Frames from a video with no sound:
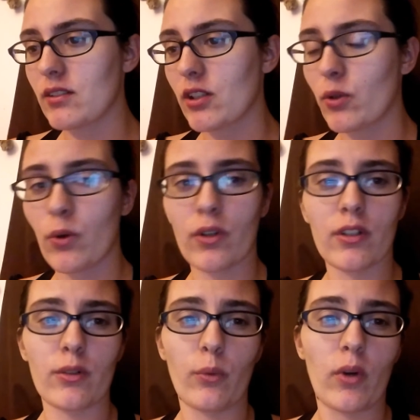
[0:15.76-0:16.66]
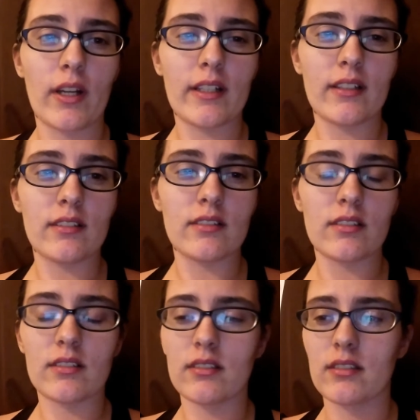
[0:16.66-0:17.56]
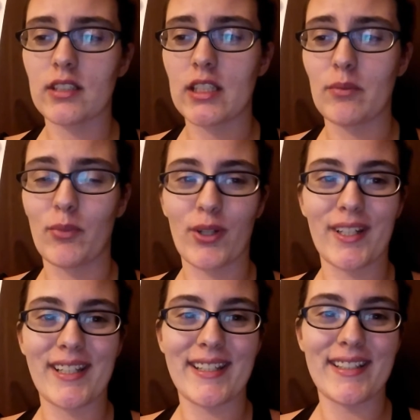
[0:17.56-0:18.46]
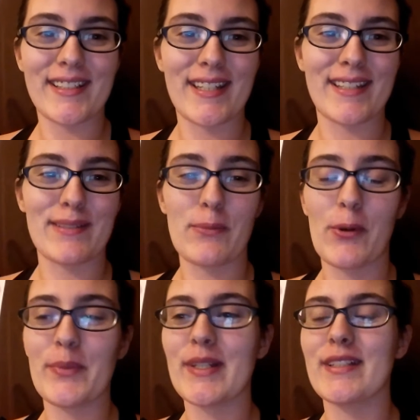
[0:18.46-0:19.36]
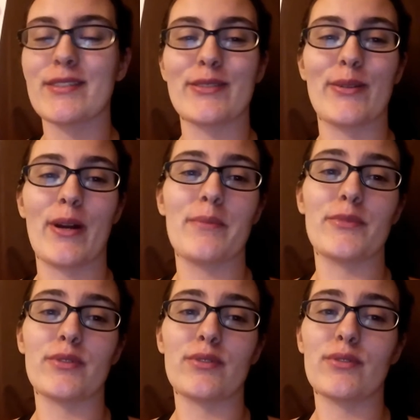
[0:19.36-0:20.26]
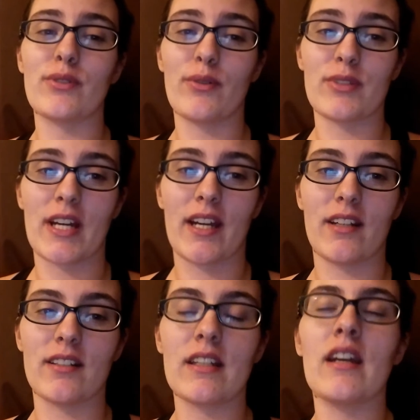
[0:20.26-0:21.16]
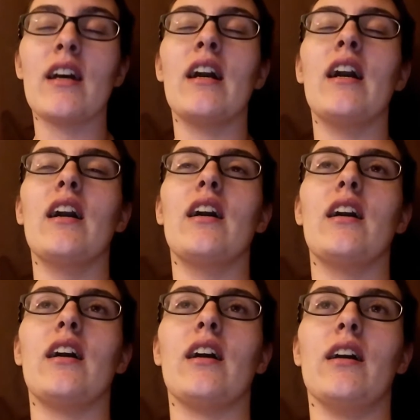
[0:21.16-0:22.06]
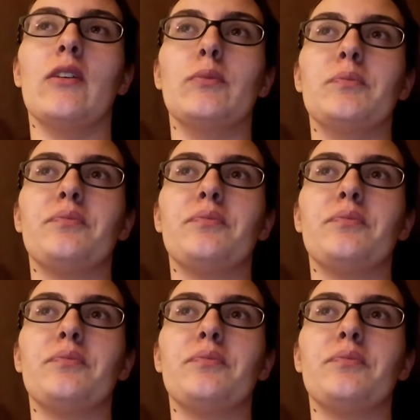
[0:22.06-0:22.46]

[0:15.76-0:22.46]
a quarter to one in the morning at the moment so I'm so tired. Um,